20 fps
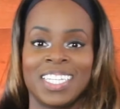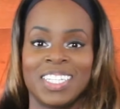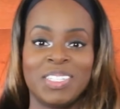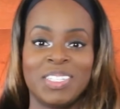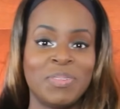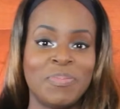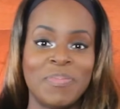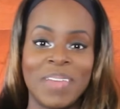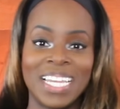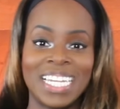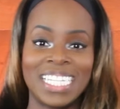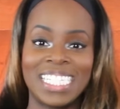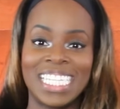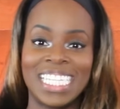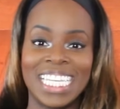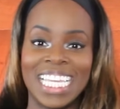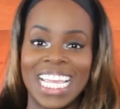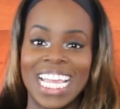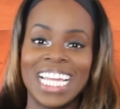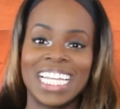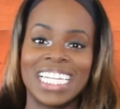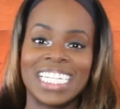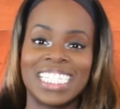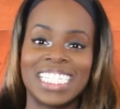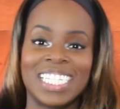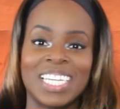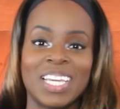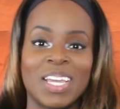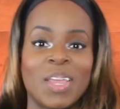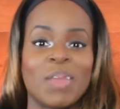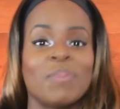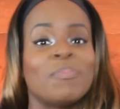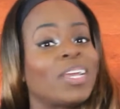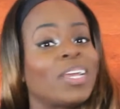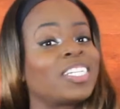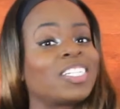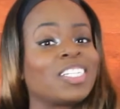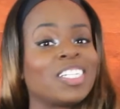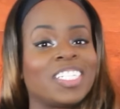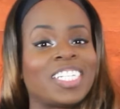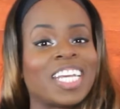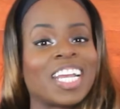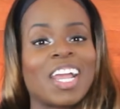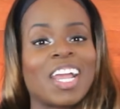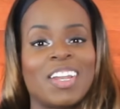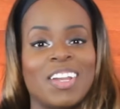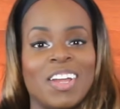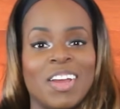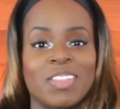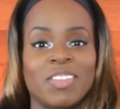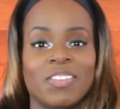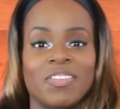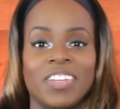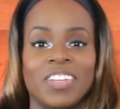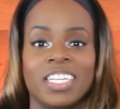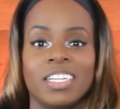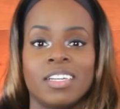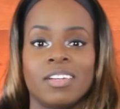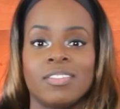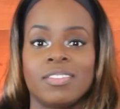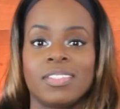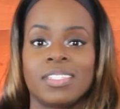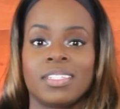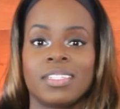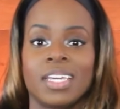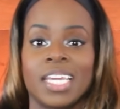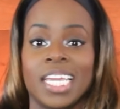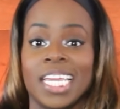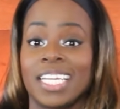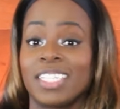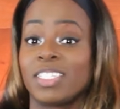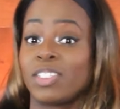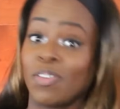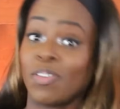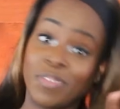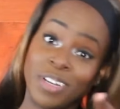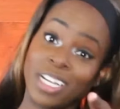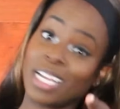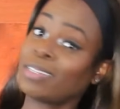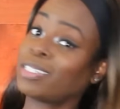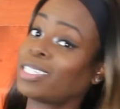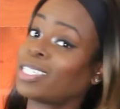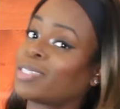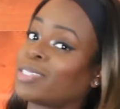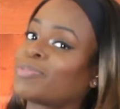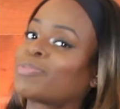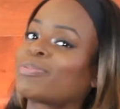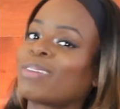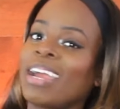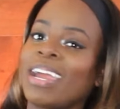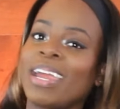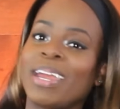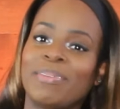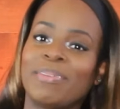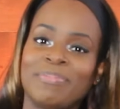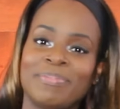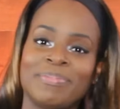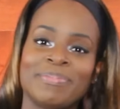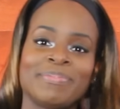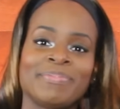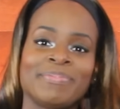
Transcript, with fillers: You made it to the end. Make sure you check out our other videos and don't forget to subscribe.